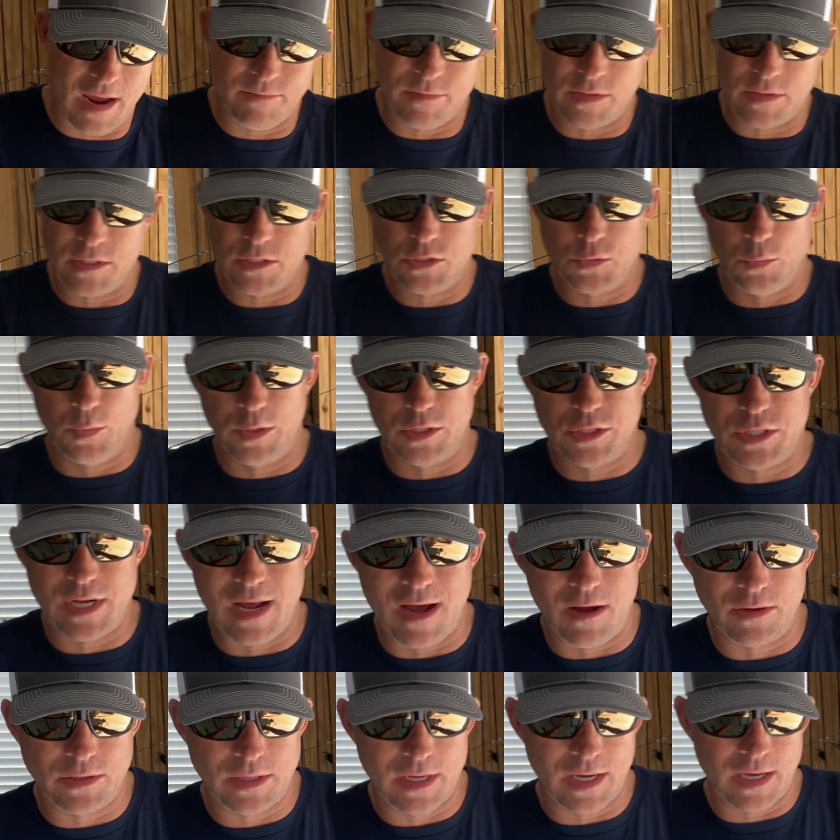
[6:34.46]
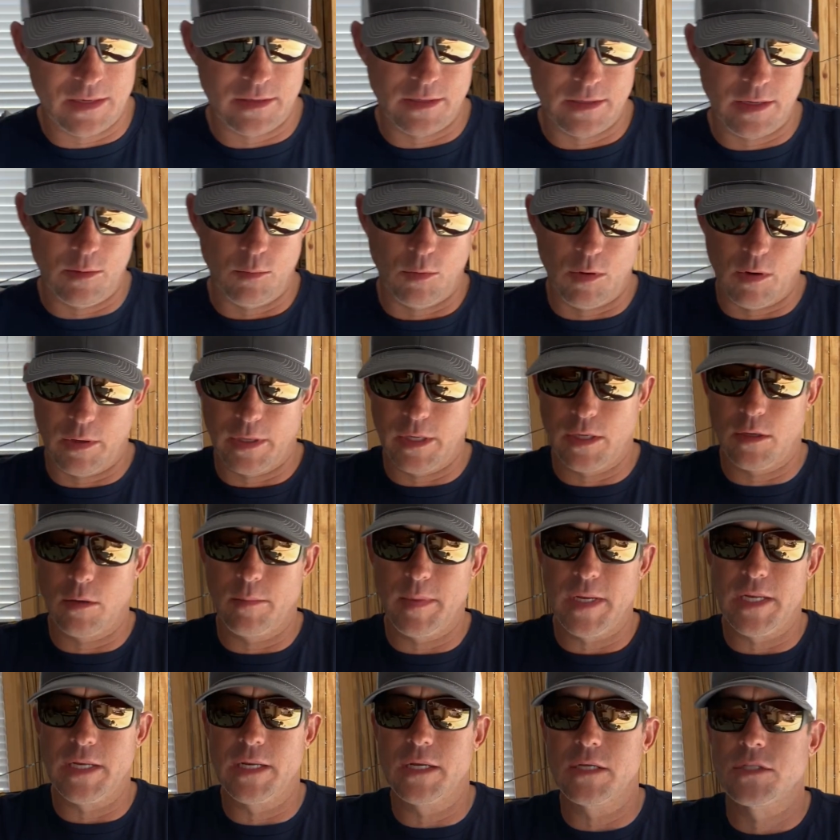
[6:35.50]
these switched out yet, and they were on
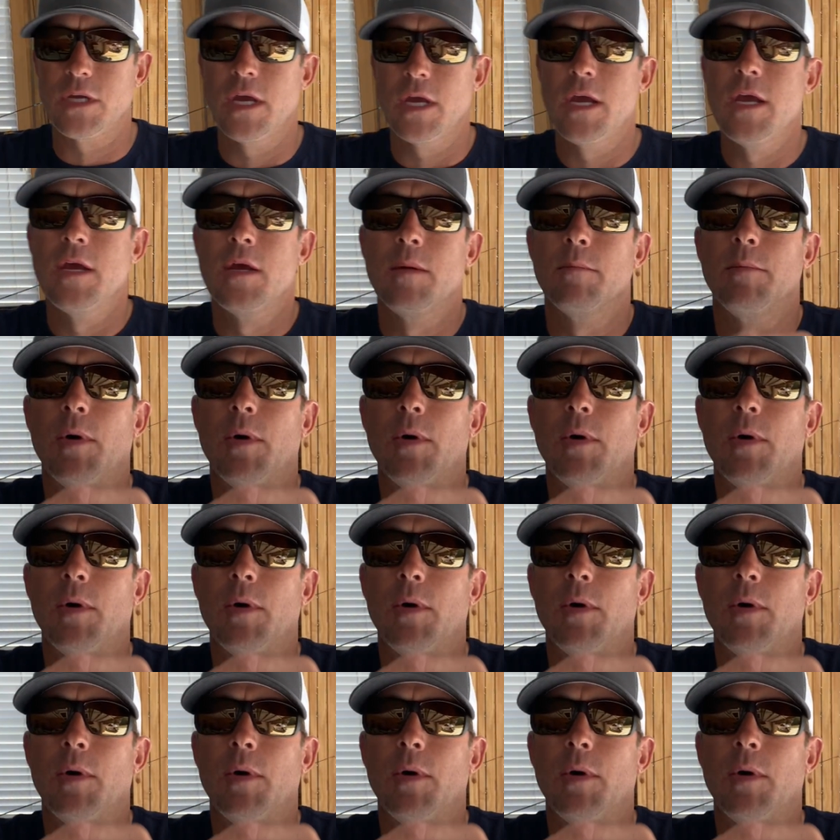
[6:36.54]
intermediates. But